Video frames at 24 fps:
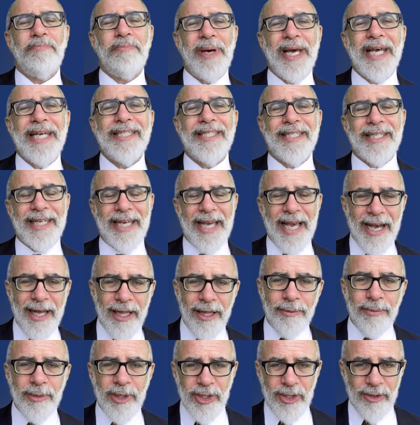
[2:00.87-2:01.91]
basic
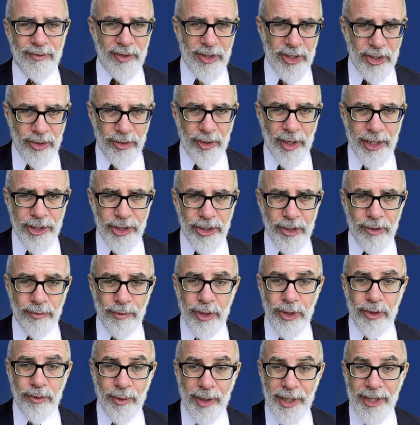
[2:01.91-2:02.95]
elements of instruction,
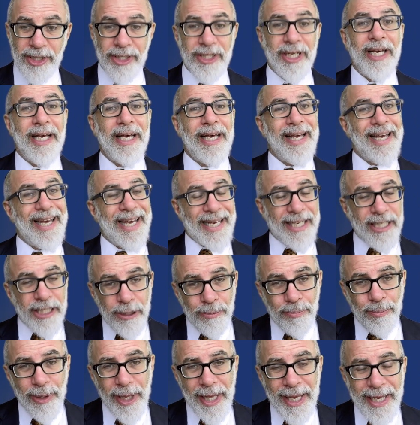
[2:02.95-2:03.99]
which was
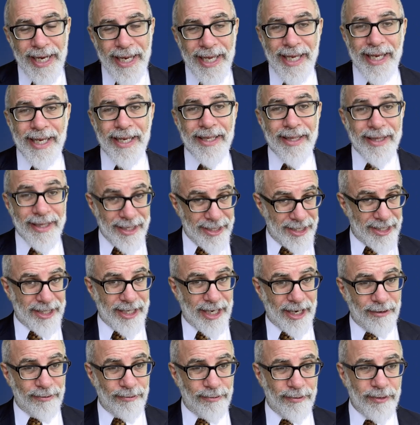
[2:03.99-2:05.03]
explaining the
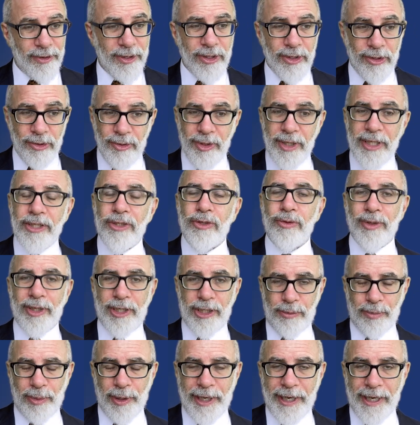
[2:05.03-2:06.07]
stuff you need to
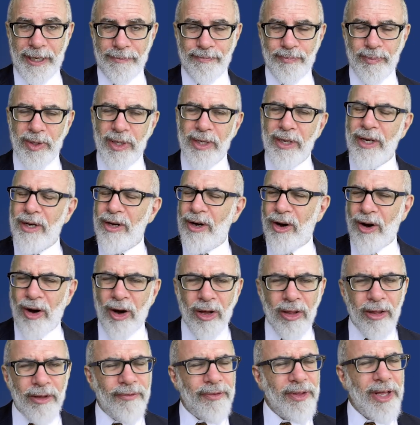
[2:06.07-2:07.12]
explain.
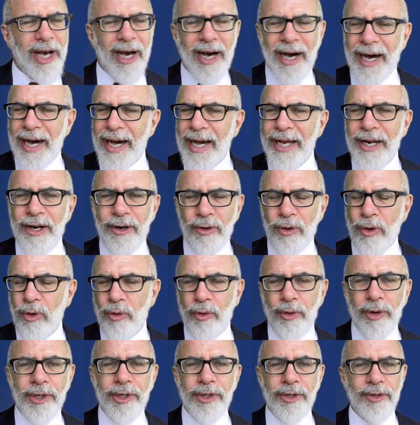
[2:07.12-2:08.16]
All of the higher
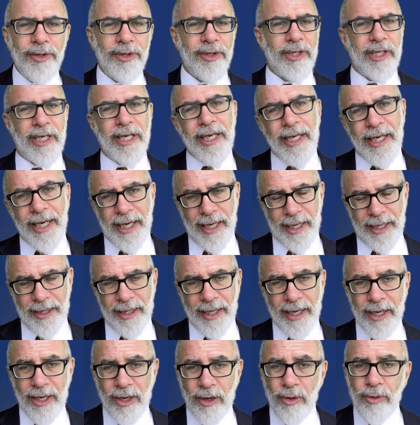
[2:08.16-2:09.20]
order thinking
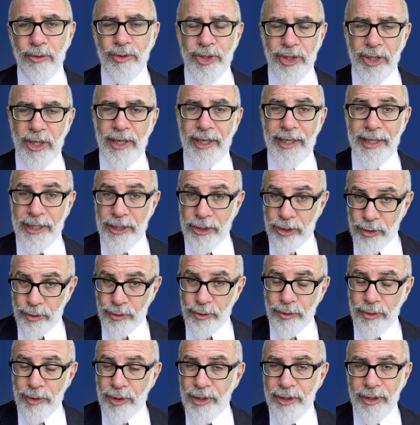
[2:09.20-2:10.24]
that goes on in
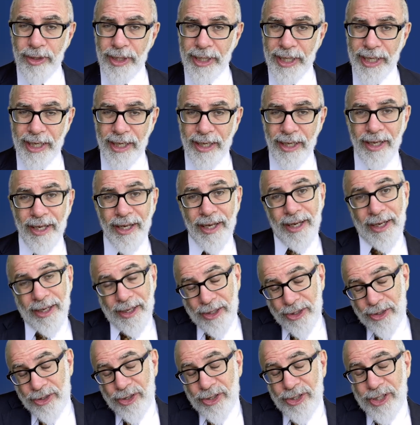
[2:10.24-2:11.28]
true learning,
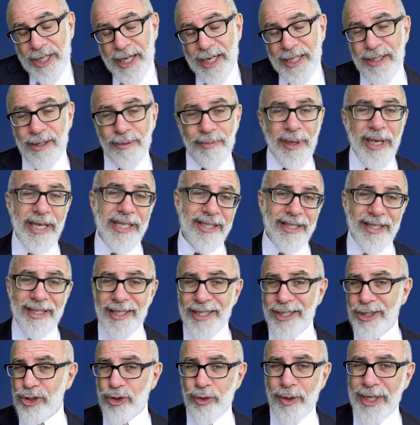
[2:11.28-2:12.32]
you just had to
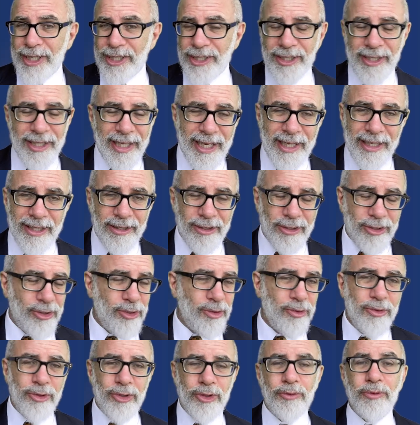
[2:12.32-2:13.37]
basically trust that
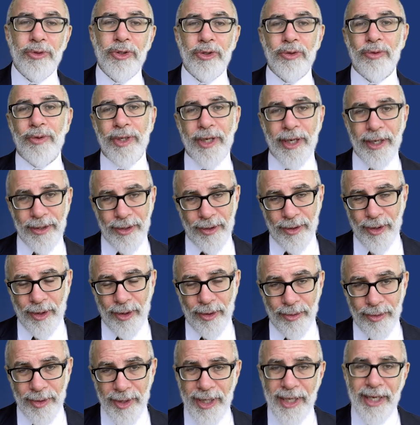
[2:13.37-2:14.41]
students would do it on their
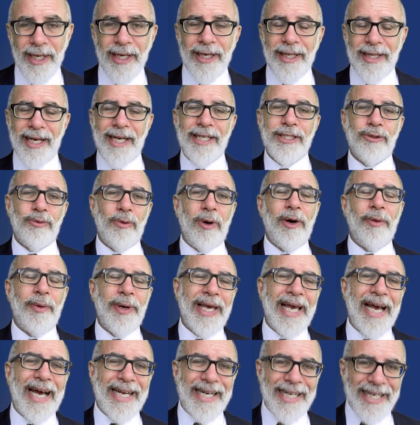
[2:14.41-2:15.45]
own. That's why we
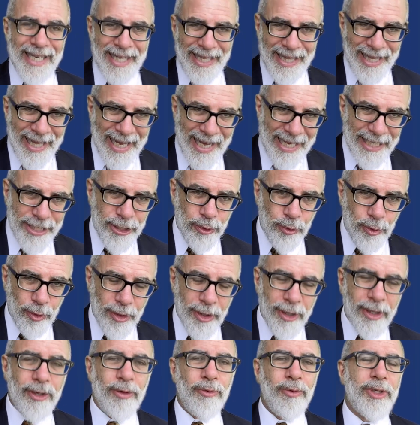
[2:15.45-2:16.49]
had
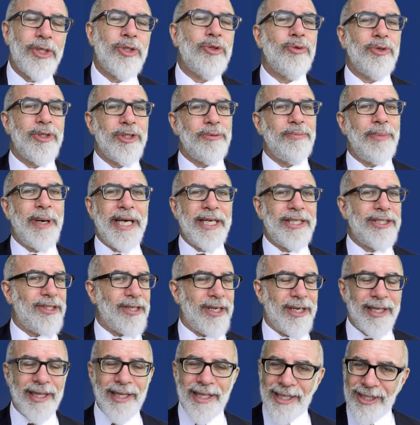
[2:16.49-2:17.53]
classwork, which was based
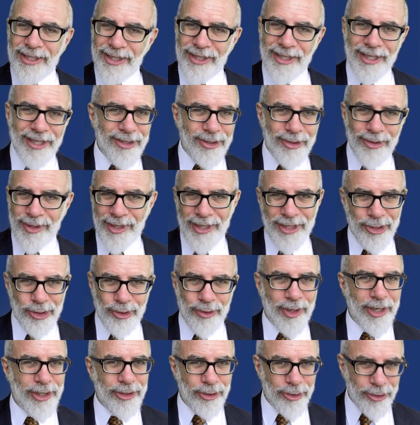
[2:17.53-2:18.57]
on listening to the
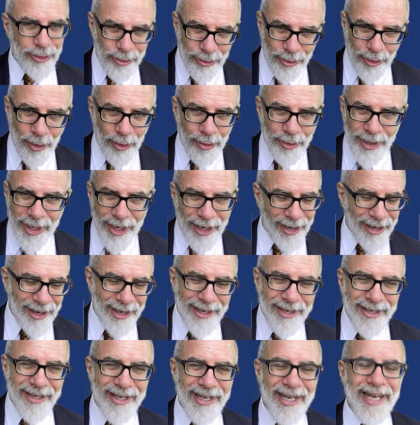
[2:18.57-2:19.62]
instructor drone
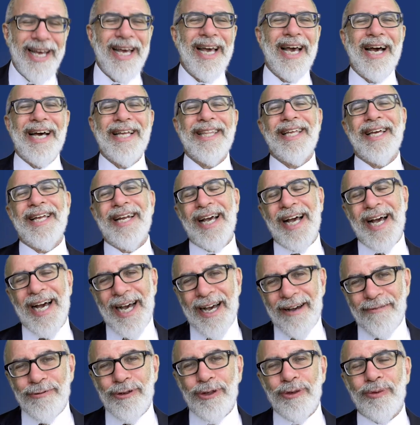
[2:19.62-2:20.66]
on, and then
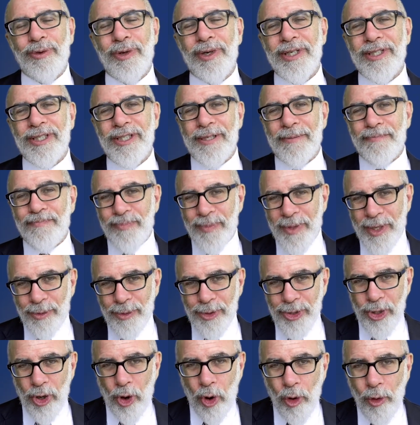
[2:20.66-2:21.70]
afterwards there
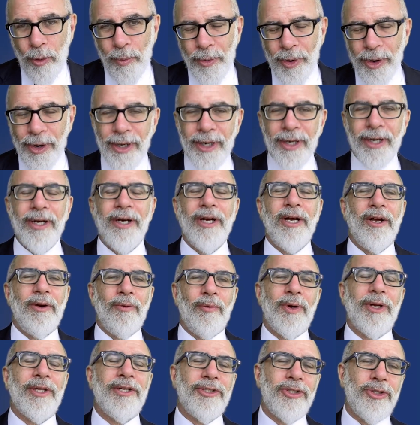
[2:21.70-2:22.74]
was homework
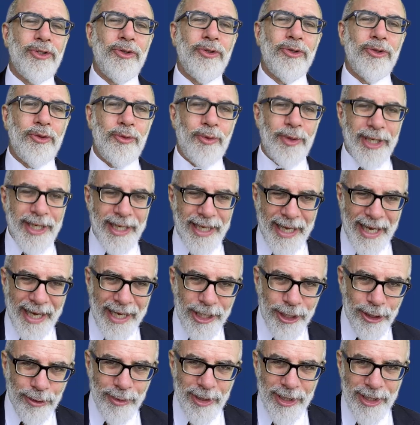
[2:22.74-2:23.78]
where the students would
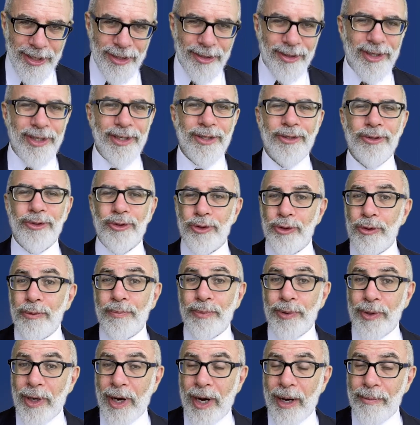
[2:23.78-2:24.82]
engage the material, do
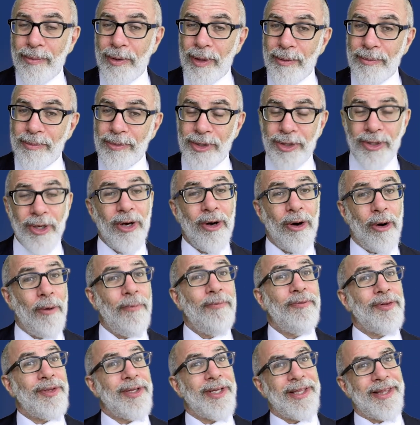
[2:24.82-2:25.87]
problems,
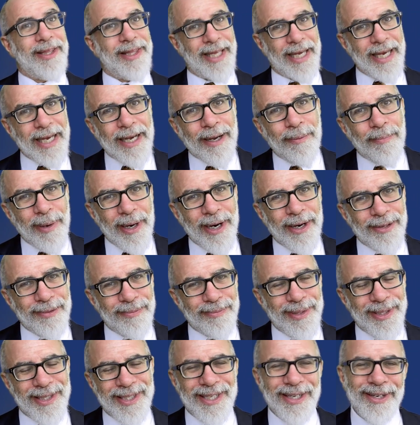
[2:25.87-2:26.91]
hopefully think about
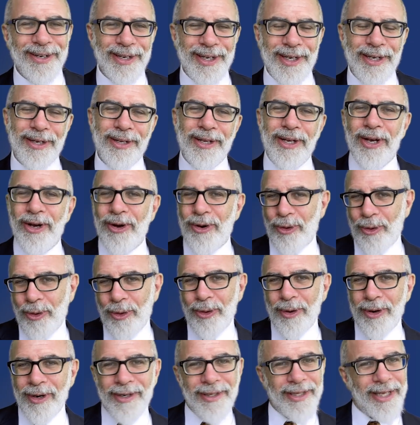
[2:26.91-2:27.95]
material,
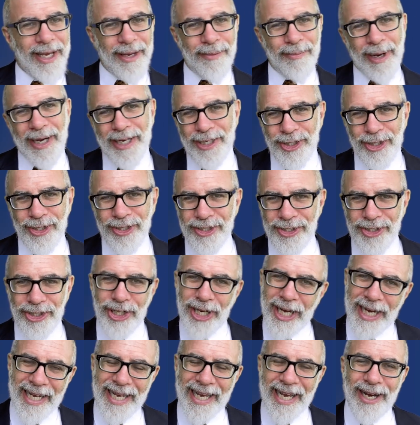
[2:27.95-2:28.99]
or they might just
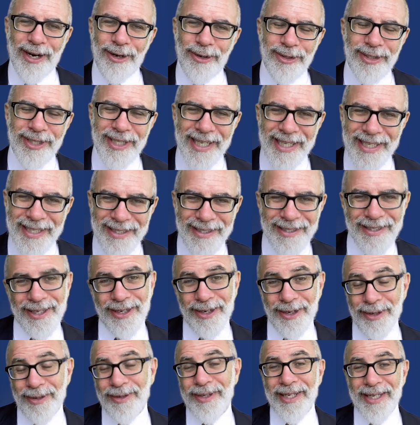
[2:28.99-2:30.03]
check out and,
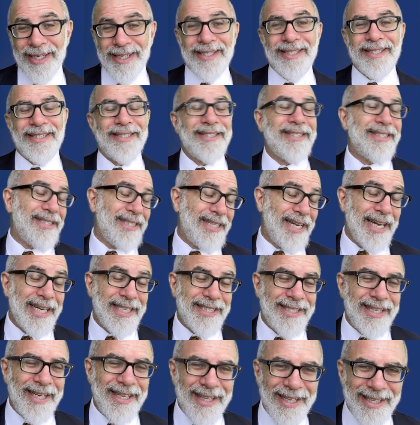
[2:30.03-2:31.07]
the next
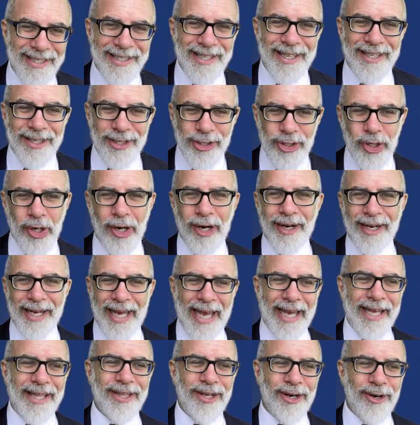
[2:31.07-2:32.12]
day they'd say the dog
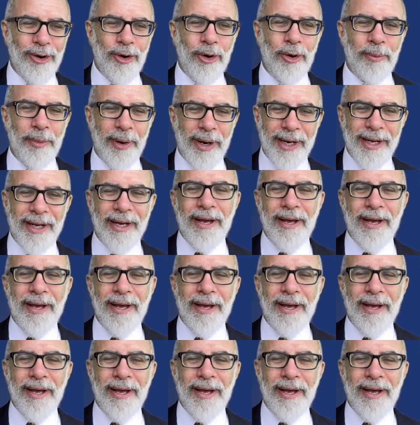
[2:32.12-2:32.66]
ate their homework.